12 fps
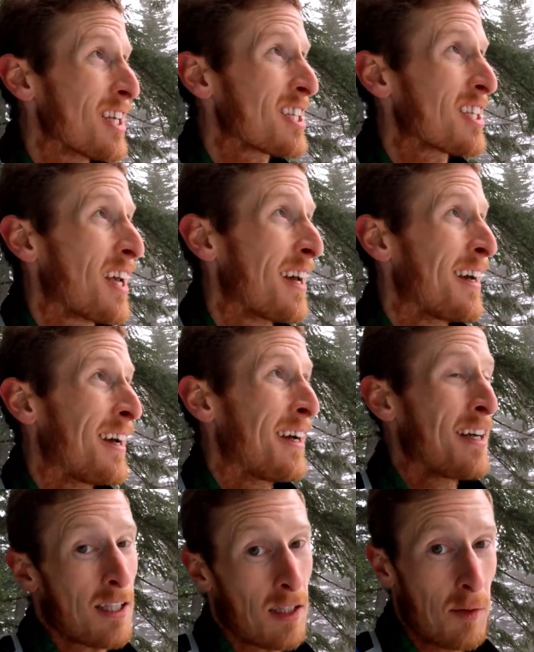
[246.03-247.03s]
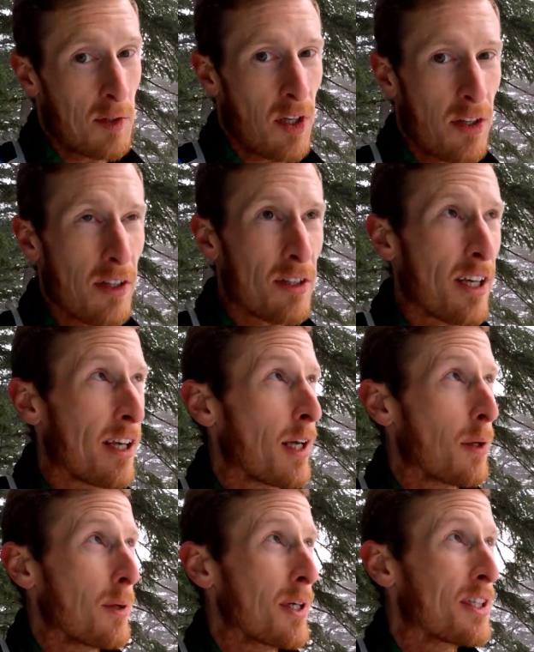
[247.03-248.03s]
of this, see what's on the other side of
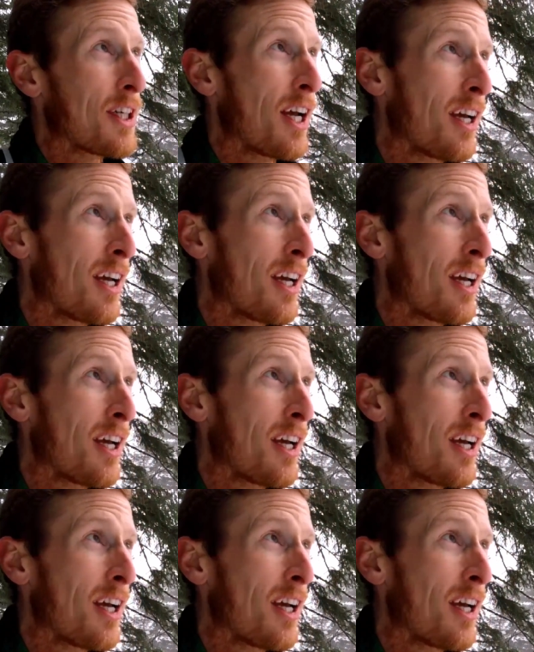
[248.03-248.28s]
that ridge.